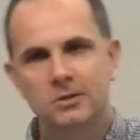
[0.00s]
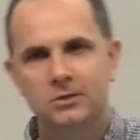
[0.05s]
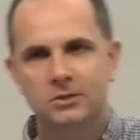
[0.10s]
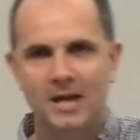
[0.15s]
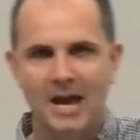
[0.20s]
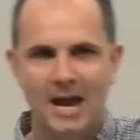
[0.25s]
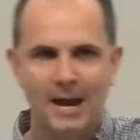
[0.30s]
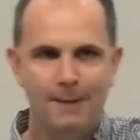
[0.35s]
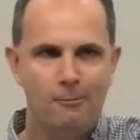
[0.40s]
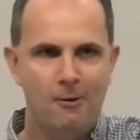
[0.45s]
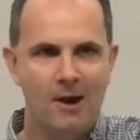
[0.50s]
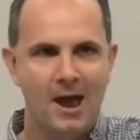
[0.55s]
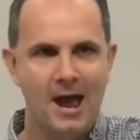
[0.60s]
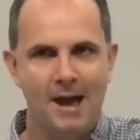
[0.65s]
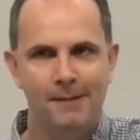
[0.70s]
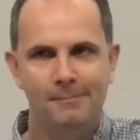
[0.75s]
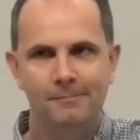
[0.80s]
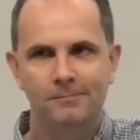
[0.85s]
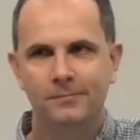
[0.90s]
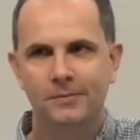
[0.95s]
to
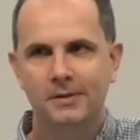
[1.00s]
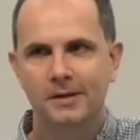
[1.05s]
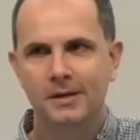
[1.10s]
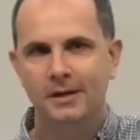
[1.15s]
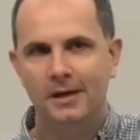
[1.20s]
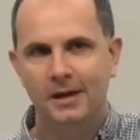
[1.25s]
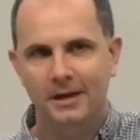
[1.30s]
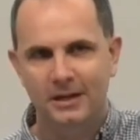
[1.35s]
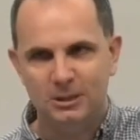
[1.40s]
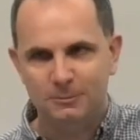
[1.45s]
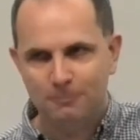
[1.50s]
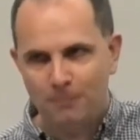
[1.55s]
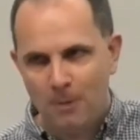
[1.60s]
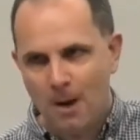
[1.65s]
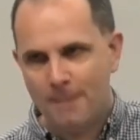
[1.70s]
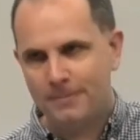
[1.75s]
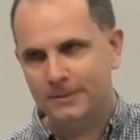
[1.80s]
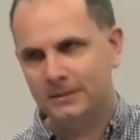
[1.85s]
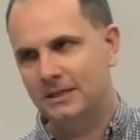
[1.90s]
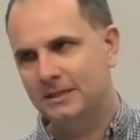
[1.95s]
Abraham and his
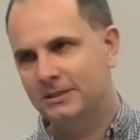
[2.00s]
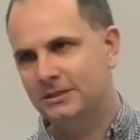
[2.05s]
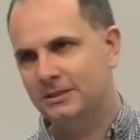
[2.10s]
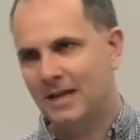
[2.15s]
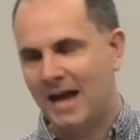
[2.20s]
purposes